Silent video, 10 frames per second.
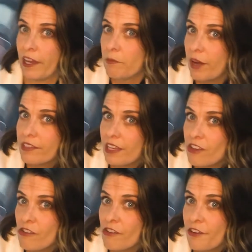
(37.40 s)
composite
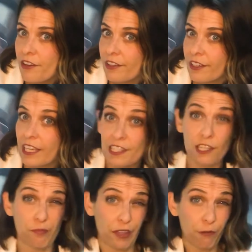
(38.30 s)
cured? Is
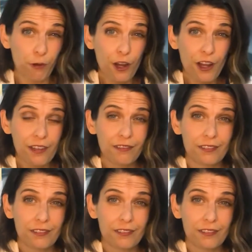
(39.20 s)
something wrong?